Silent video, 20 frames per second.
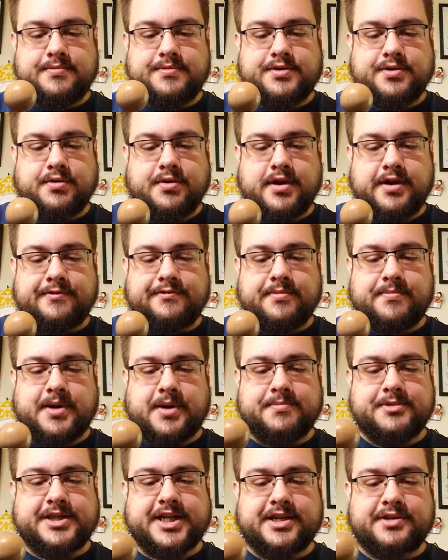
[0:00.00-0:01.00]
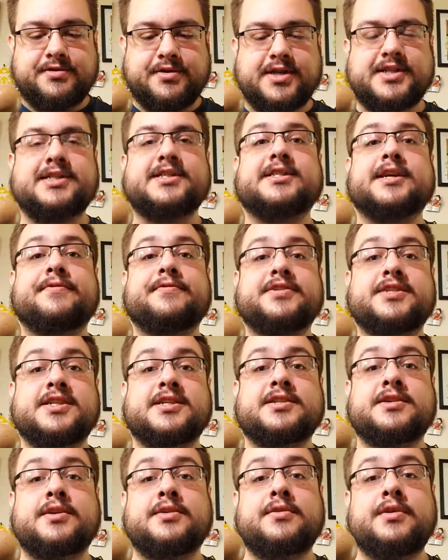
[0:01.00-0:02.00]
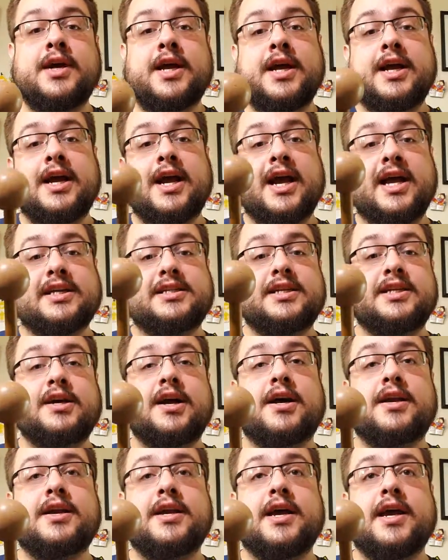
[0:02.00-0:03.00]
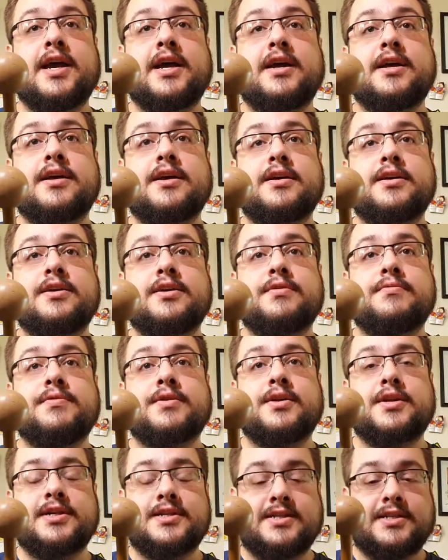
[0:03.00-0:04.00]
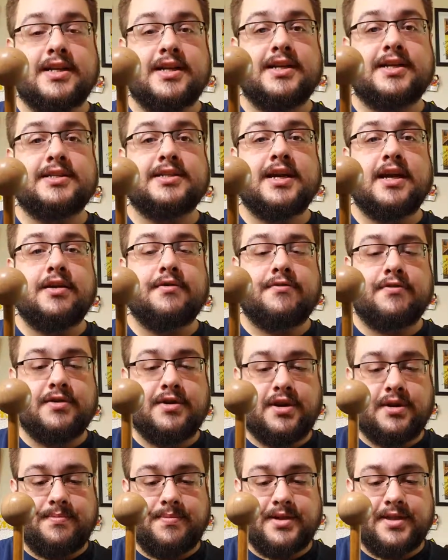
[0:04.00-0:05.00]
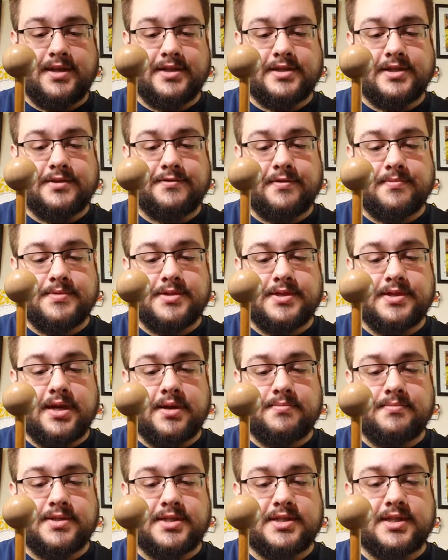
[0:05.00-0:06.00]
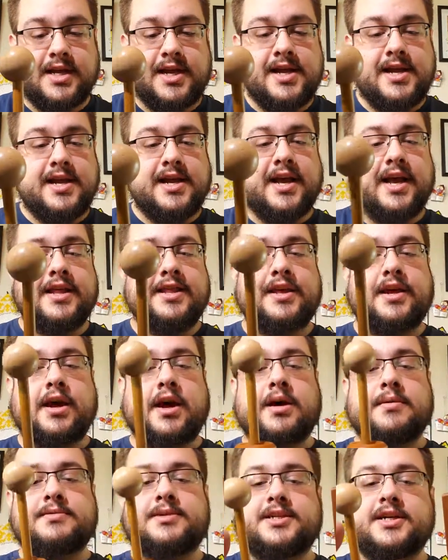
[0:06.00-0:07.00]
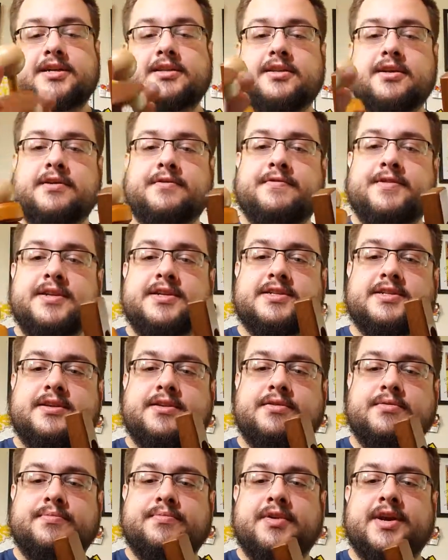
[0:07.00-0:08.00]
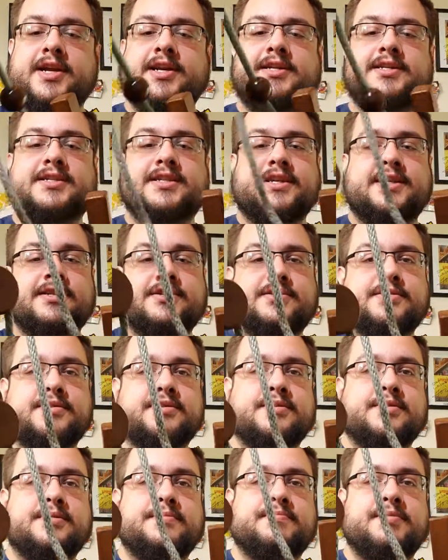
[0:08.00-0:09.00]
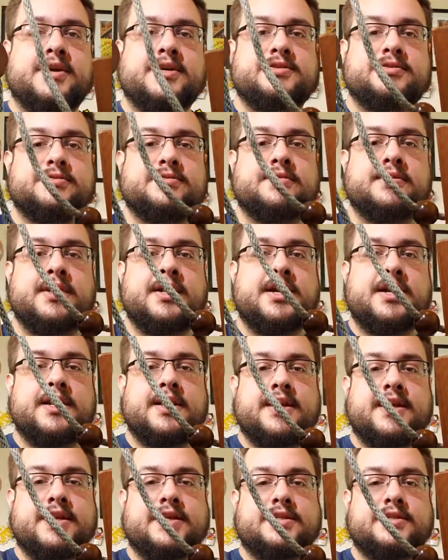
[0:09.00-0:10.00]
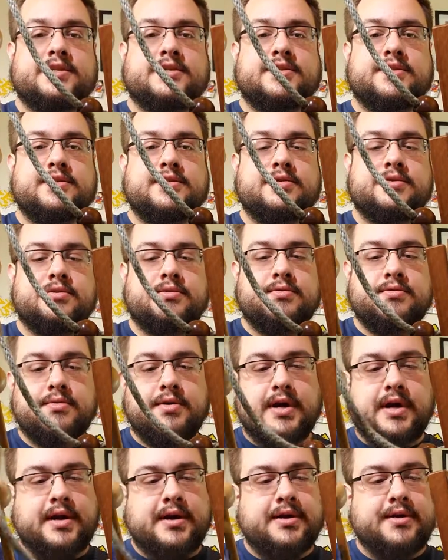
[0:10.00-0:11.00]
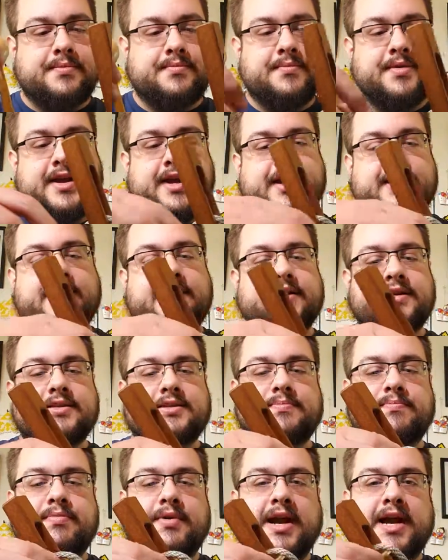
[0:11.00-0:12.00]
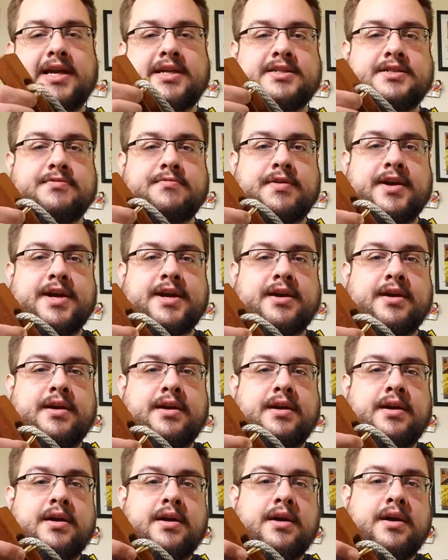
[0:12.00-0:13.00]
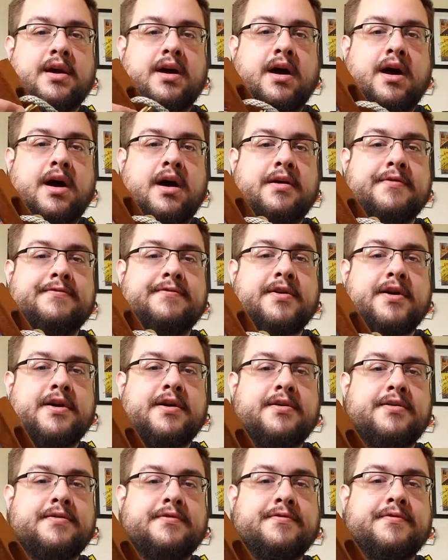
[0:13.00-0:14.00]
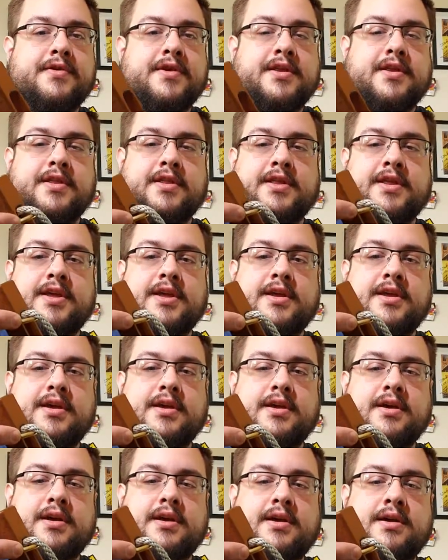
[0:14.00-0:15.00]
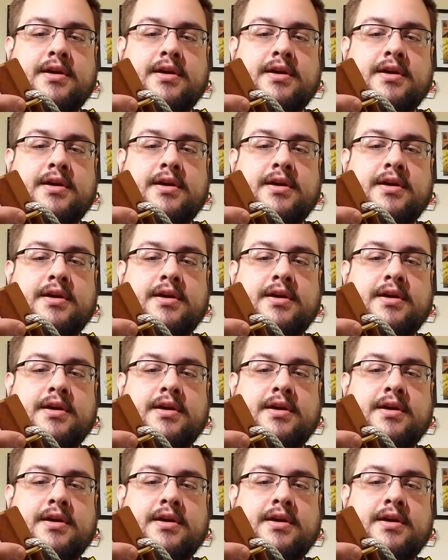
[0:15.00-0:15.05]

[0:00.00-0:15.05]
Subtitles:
toy from Lumberjack Toys in San Francisco. I actually got it at a Goodwill in Salinas, California, but this is from STUMPS, and the object of this little brain teaser puzzle is to get this brass ring off of the